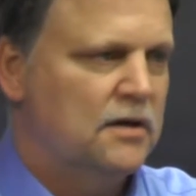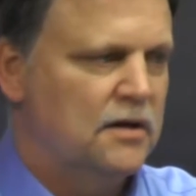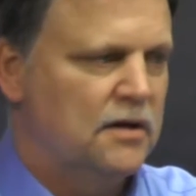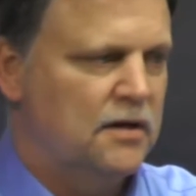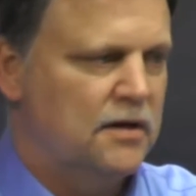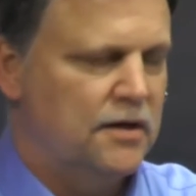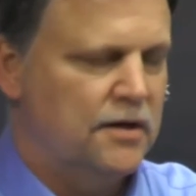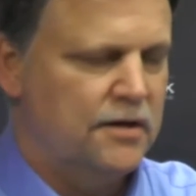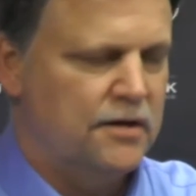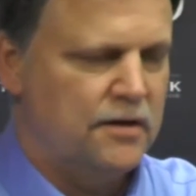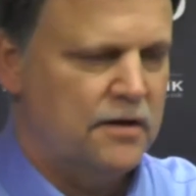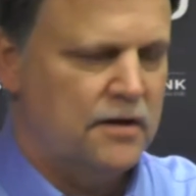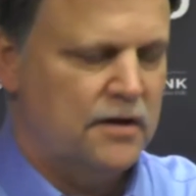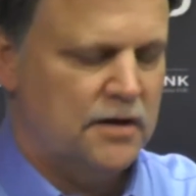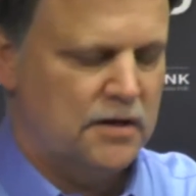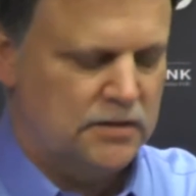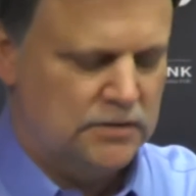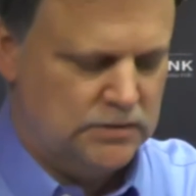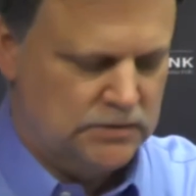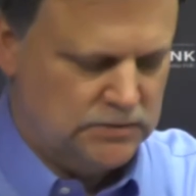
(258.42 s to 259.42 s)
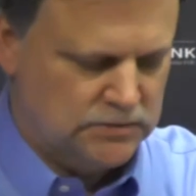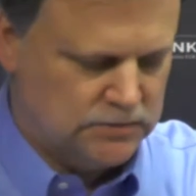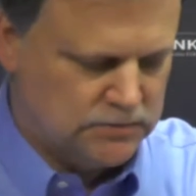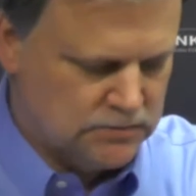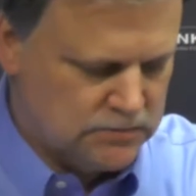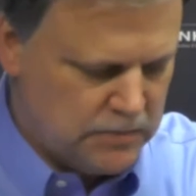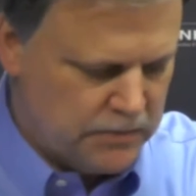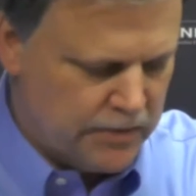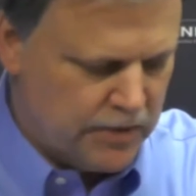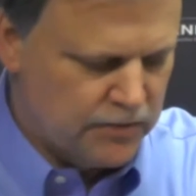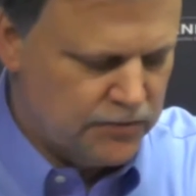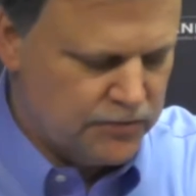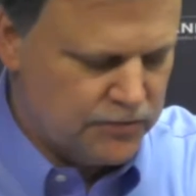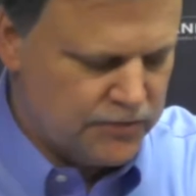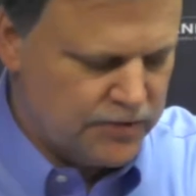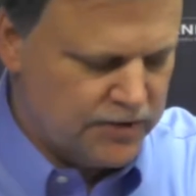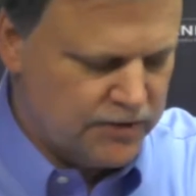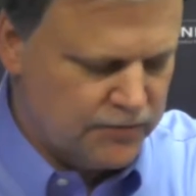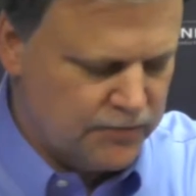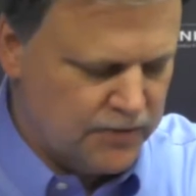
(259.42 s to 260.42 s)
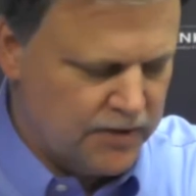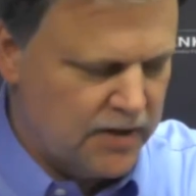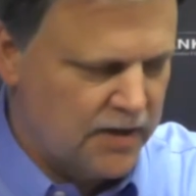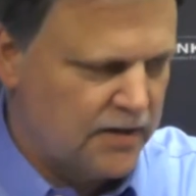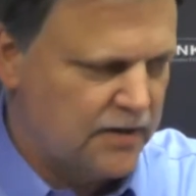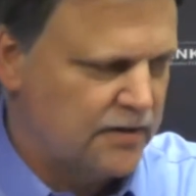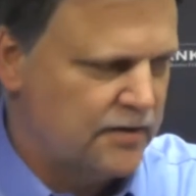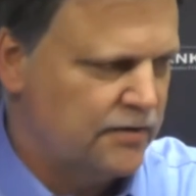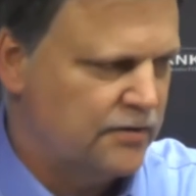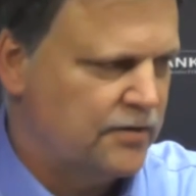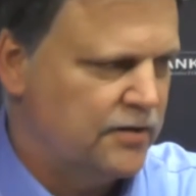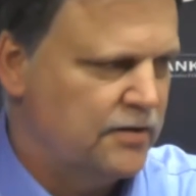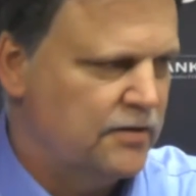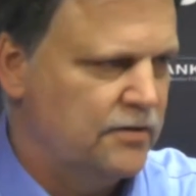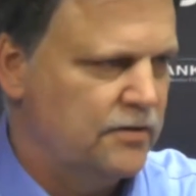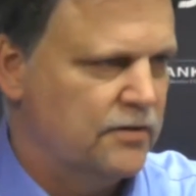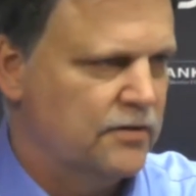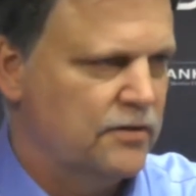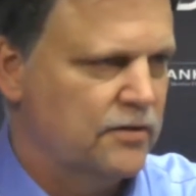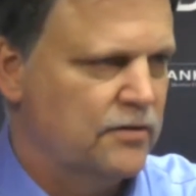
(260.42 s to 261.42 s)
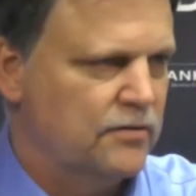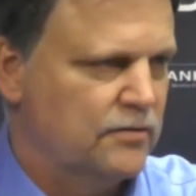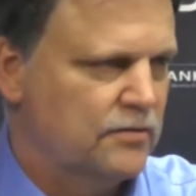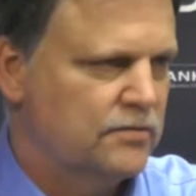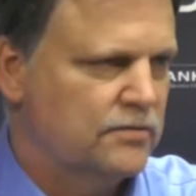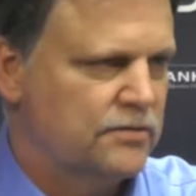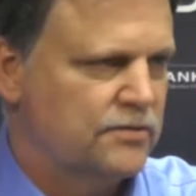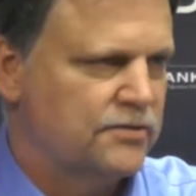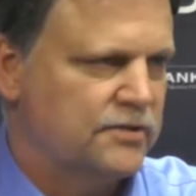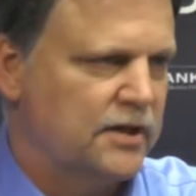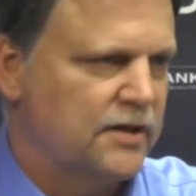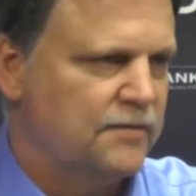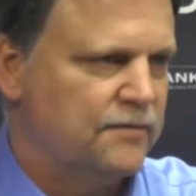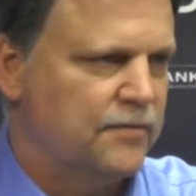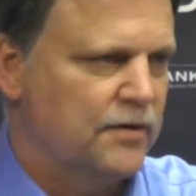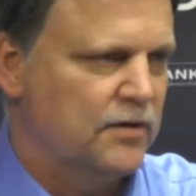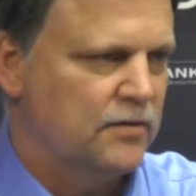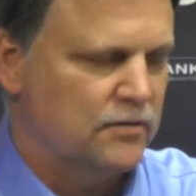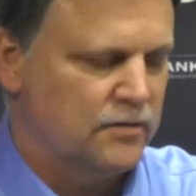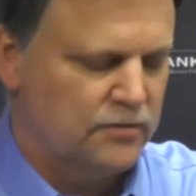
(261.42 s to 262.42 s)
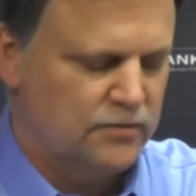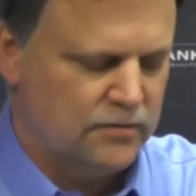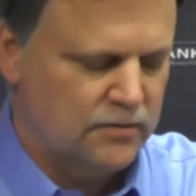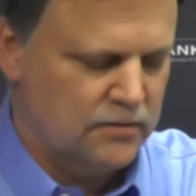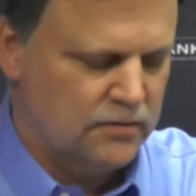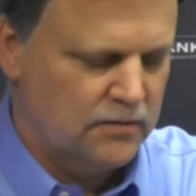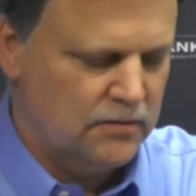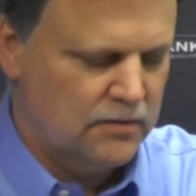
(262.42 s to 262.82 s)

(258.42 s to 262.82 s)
And those are things we got to continue to do, stay focused.